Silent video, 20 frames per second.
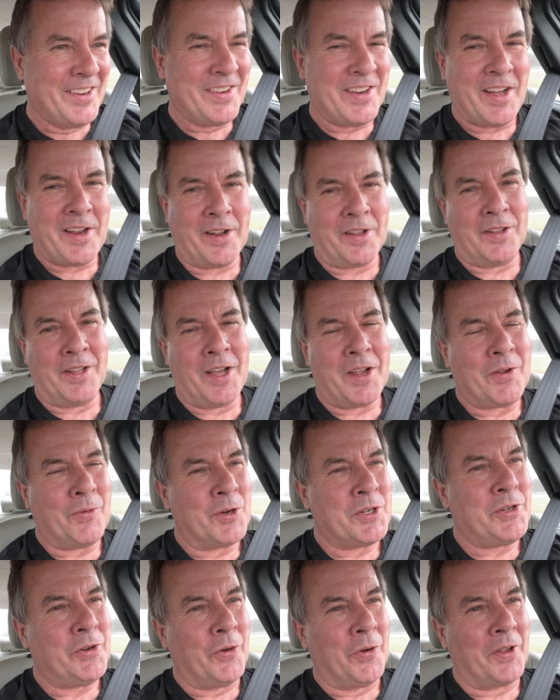not unlike
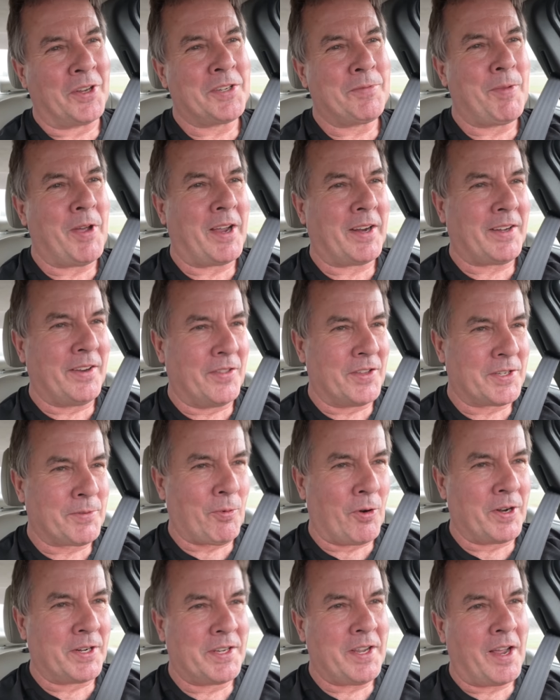what you would expect in the
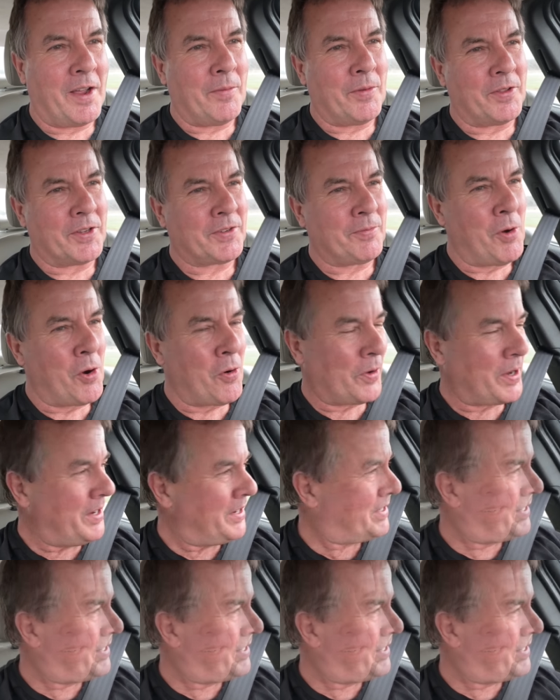springtime in the Smokies.